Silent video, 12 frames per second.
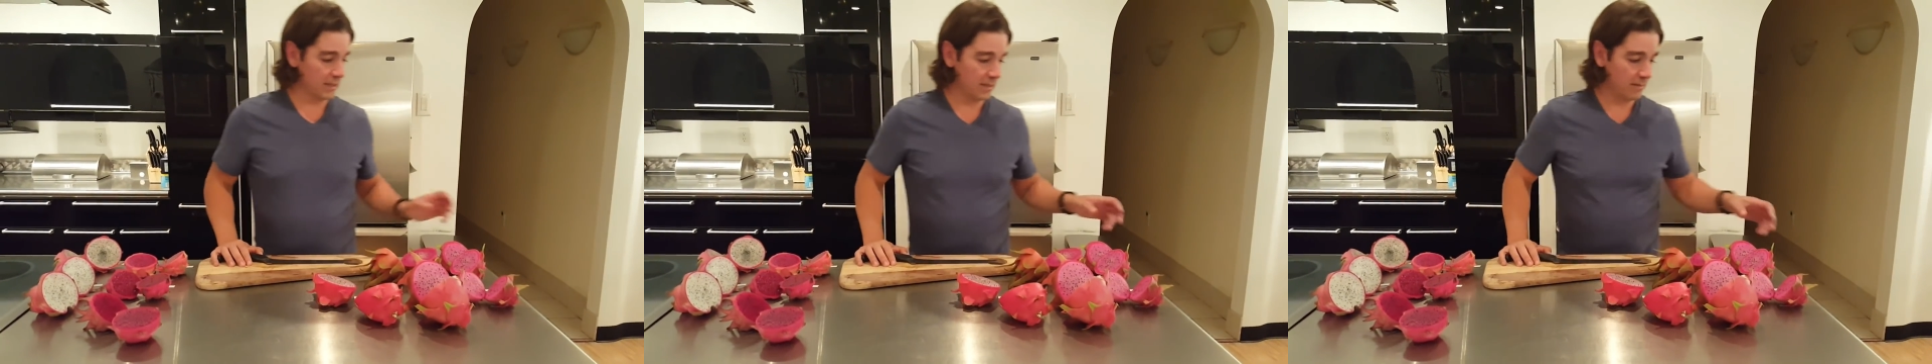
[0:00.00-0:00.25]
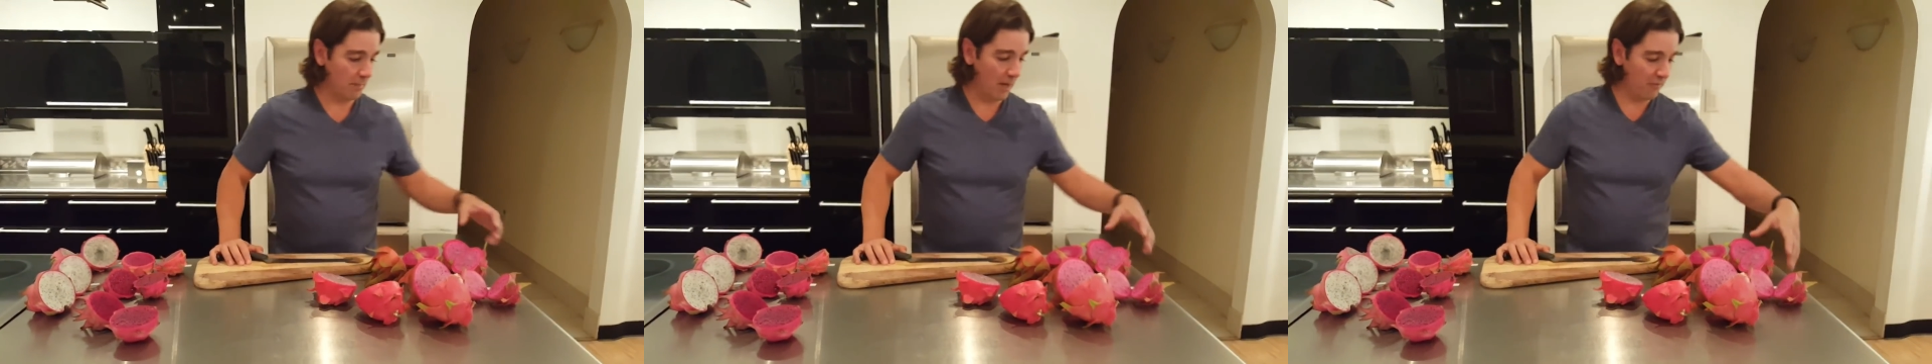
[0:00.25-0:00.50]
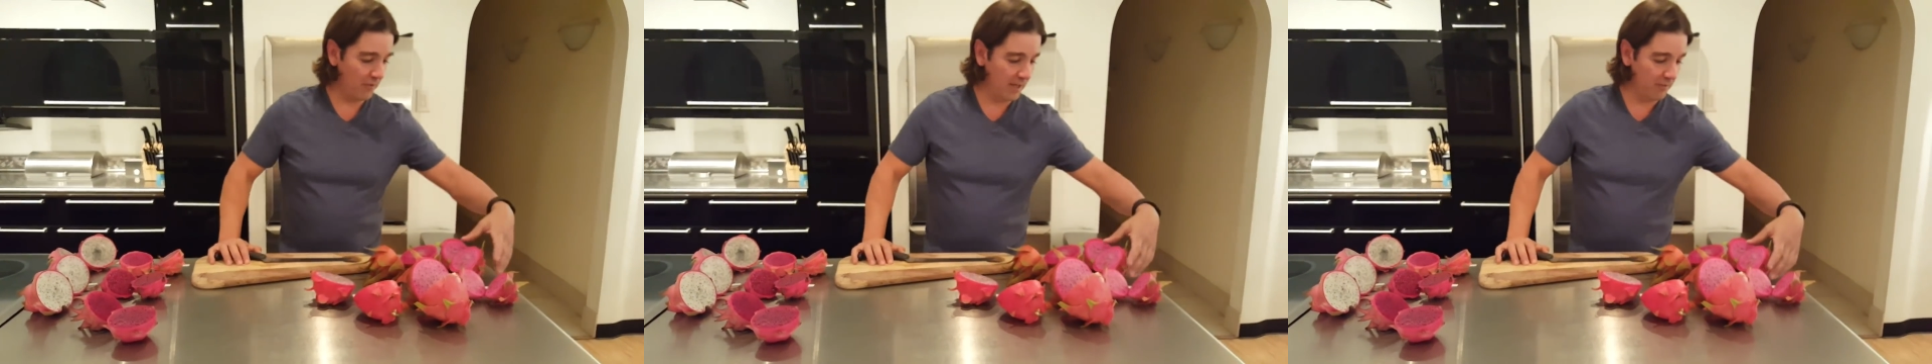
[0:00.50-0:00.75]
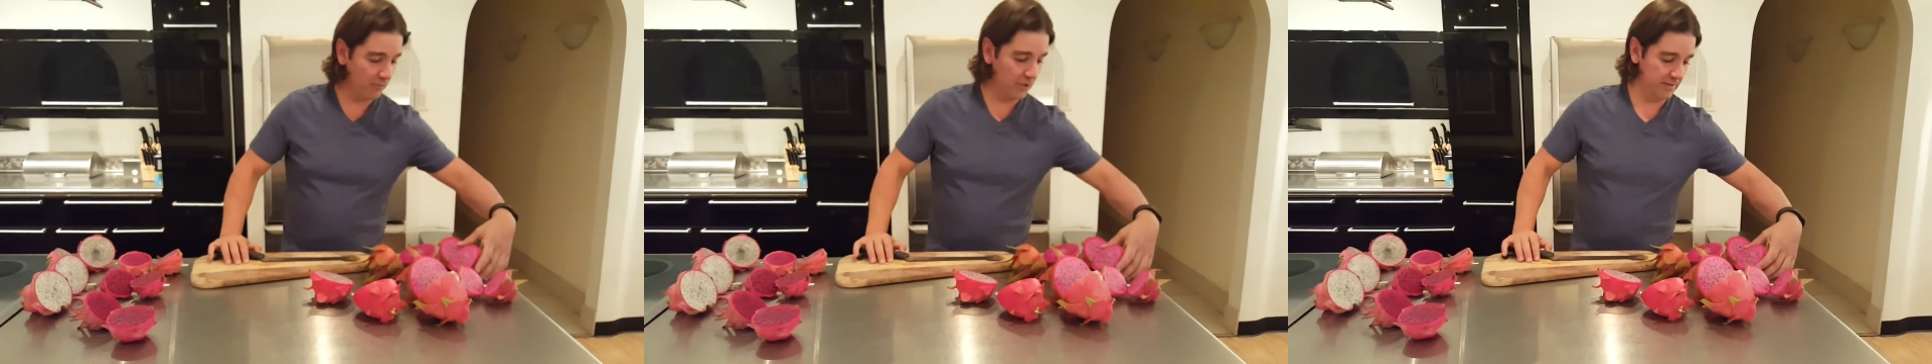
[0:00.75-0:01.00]

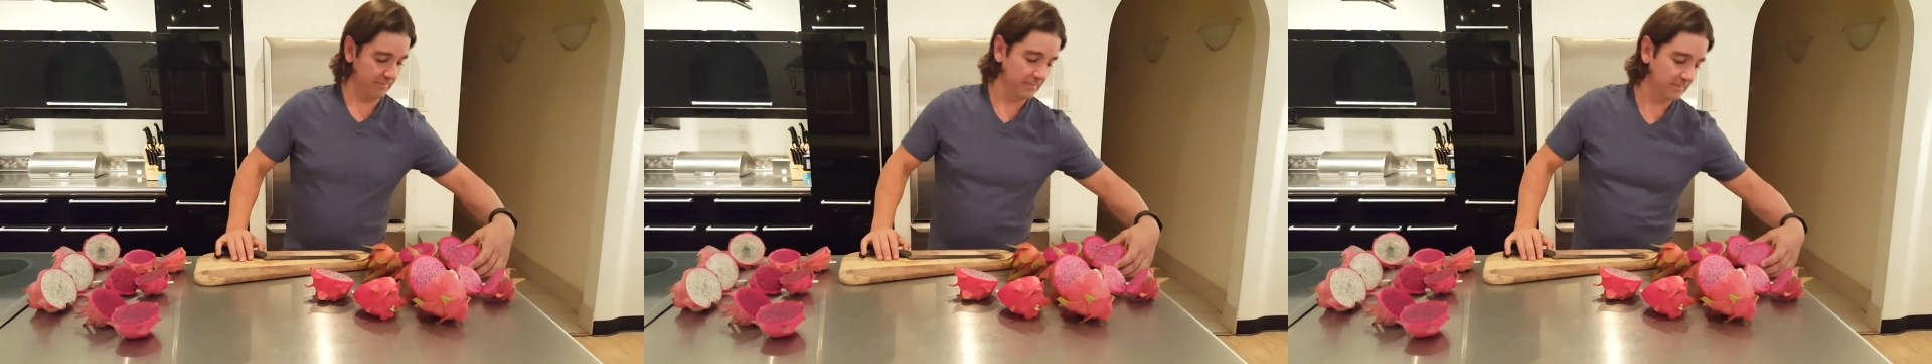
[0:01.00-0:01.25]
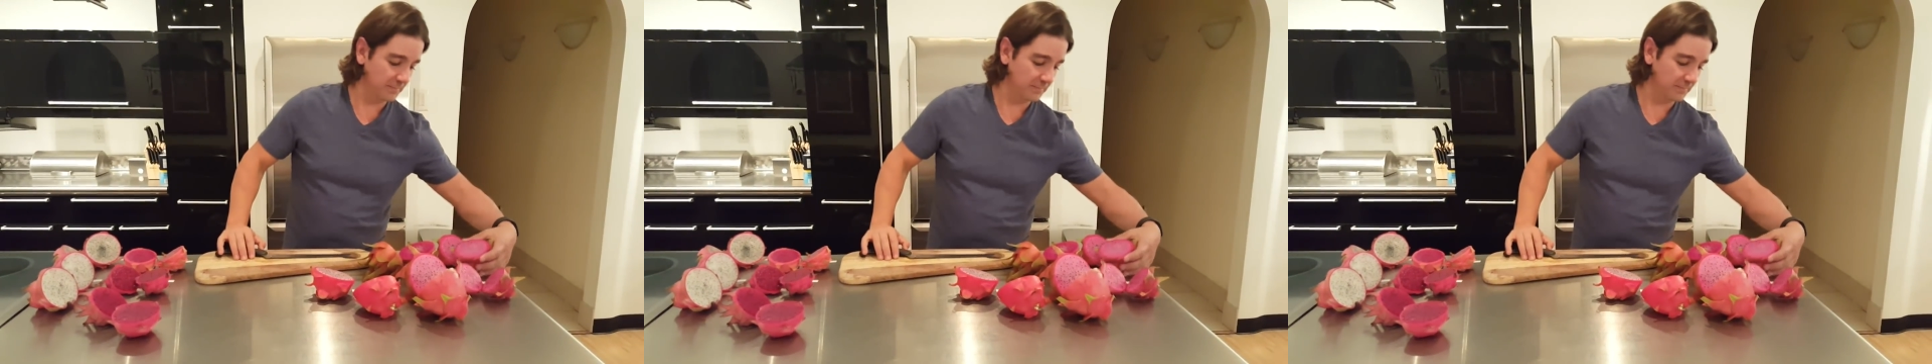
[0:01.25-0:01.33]
First, my